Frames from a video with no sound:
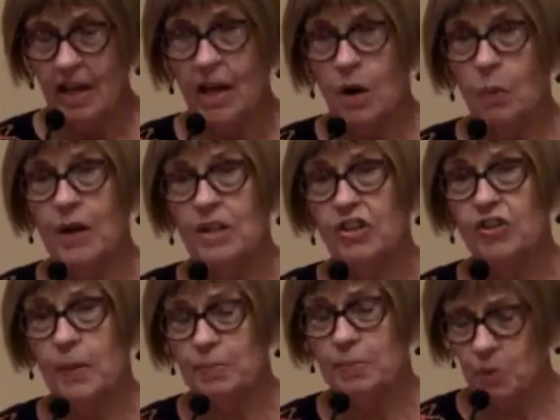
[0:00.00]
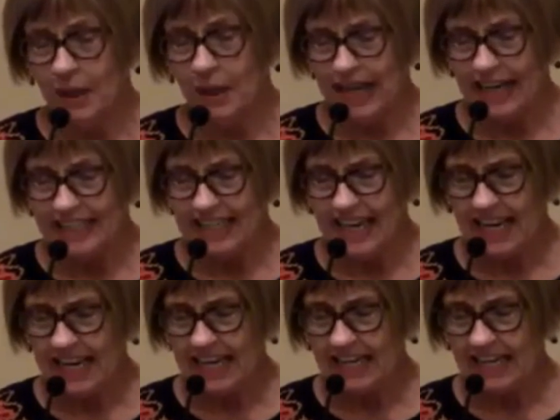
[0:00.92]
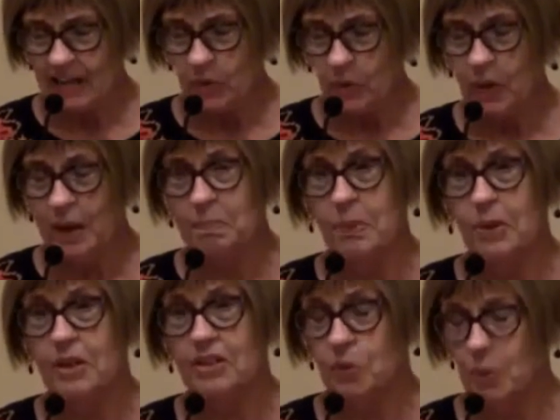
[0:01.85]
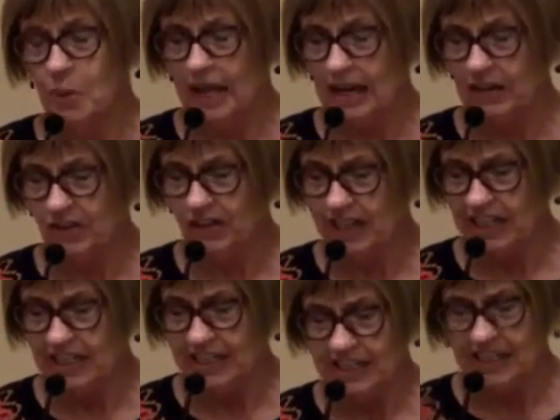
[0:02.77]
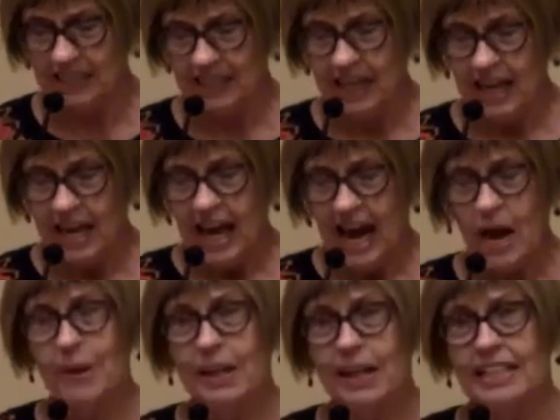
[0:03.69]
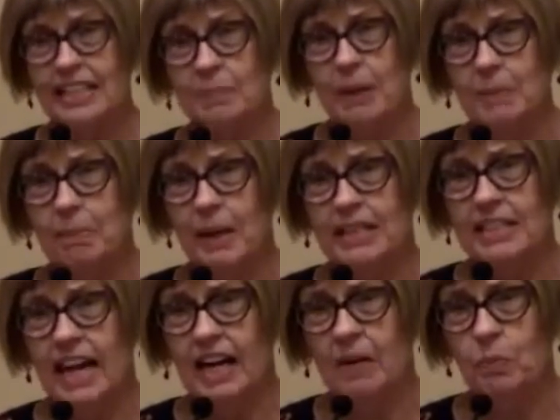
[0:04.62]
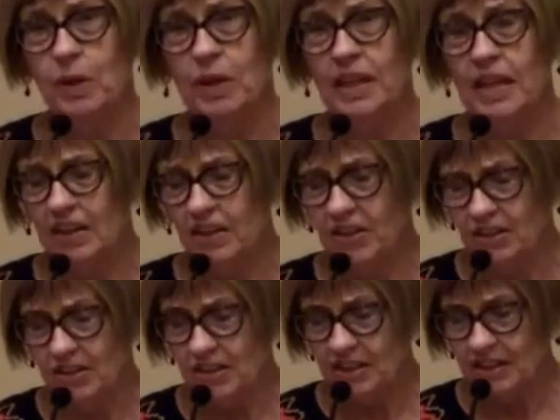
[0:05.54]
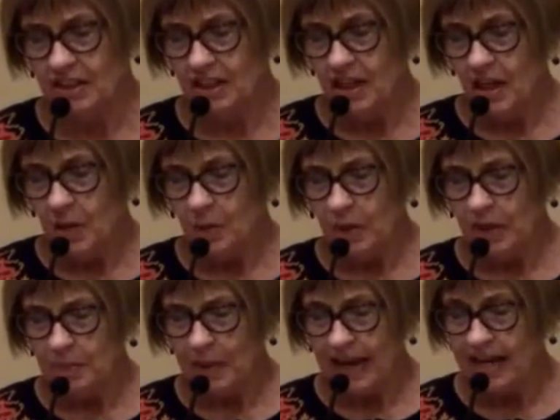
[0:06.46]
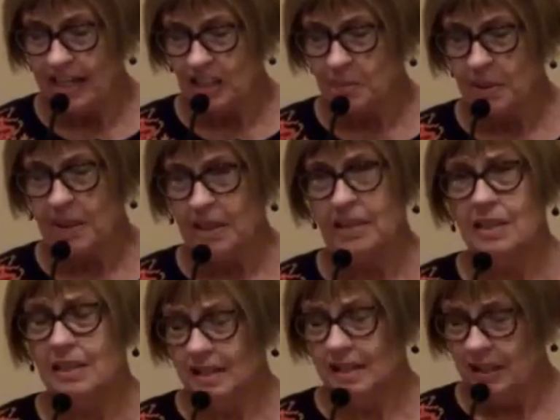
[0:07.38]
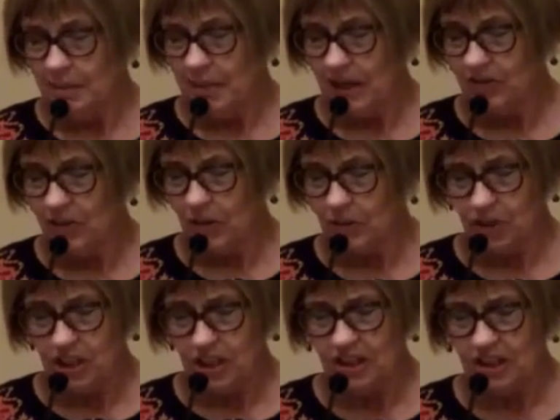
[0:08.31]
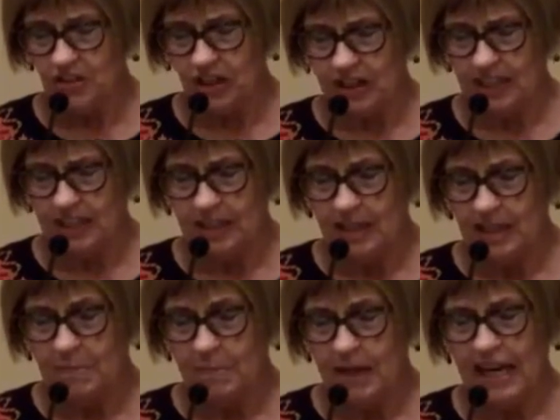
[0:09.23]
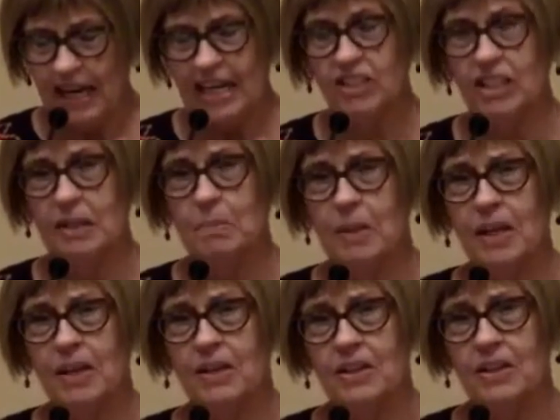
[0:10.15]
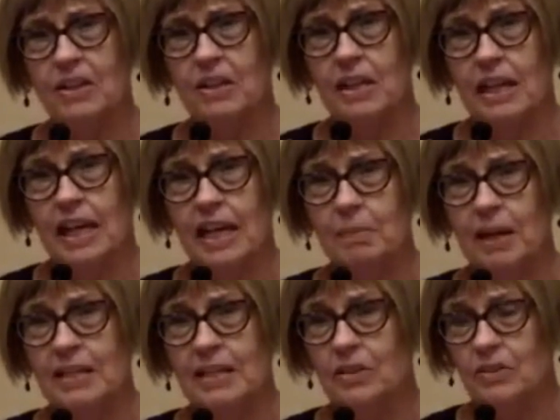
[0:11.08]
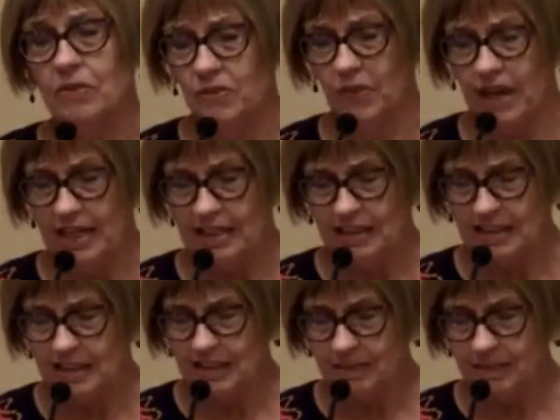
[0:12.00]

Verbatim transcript: What trips will I take? What books will I read? How will I spend my time with others, with my husband, my grown children, my aging mother, and my dear friends?